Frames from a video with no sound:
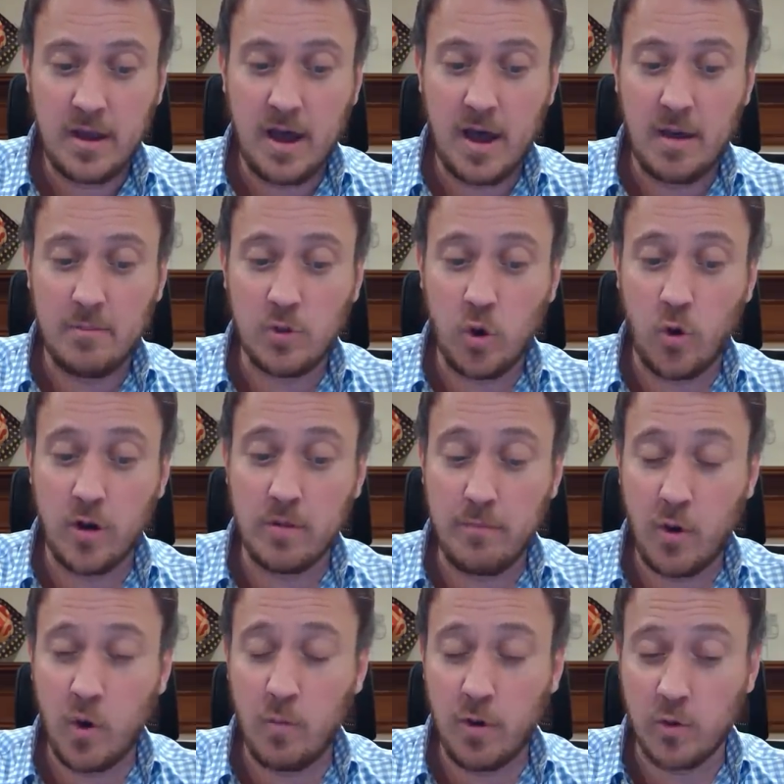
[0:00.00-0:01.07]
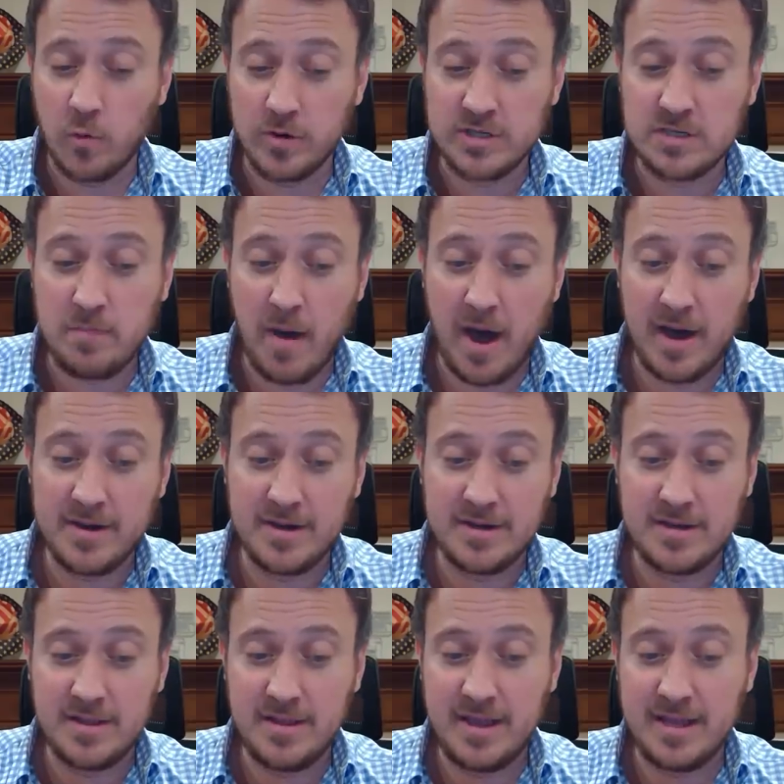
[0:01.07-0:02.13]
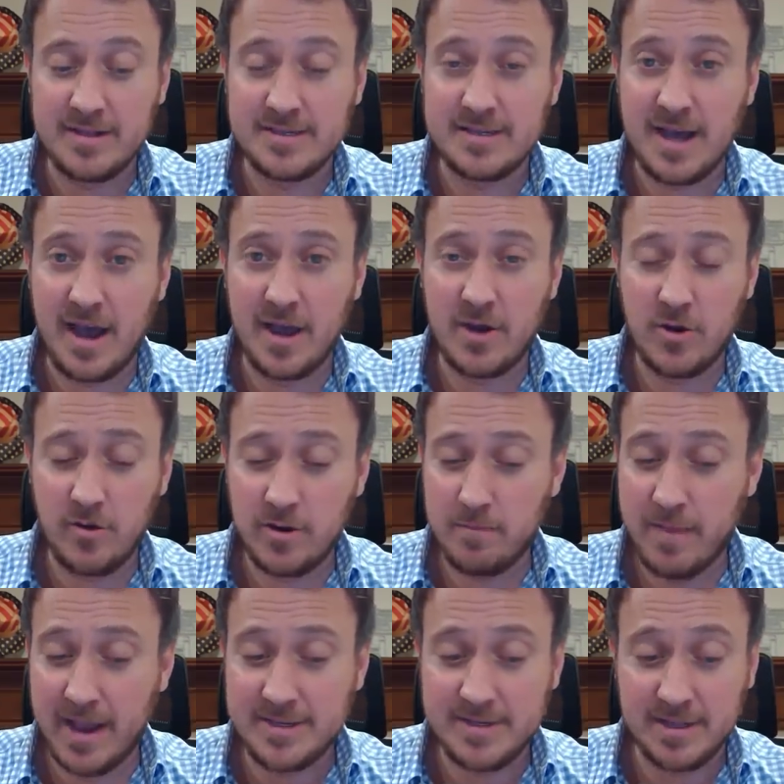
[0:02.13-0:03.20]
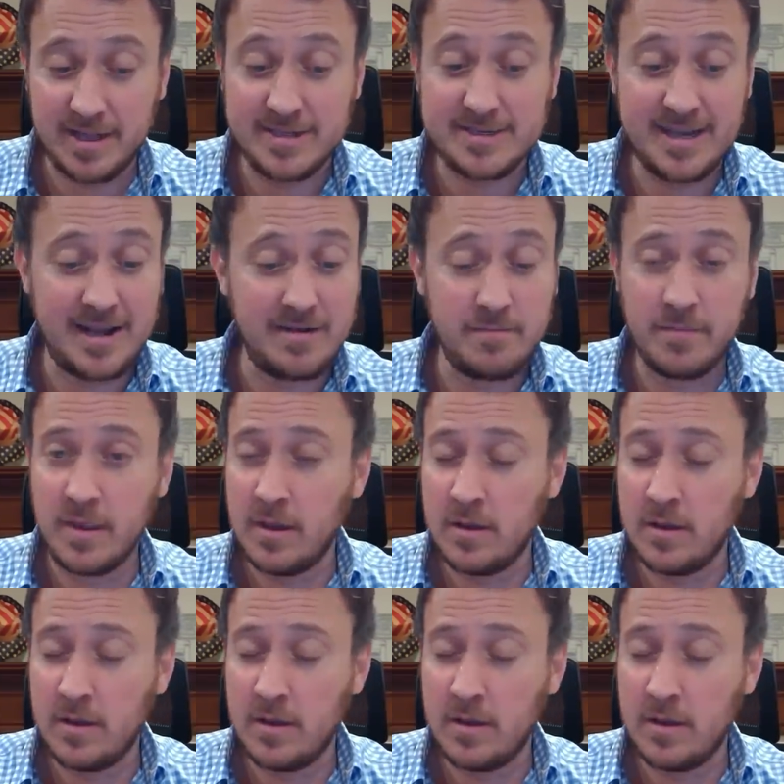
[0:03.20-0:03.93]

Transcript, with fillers: Um, Lauren Boebert responded to the insider and basically said,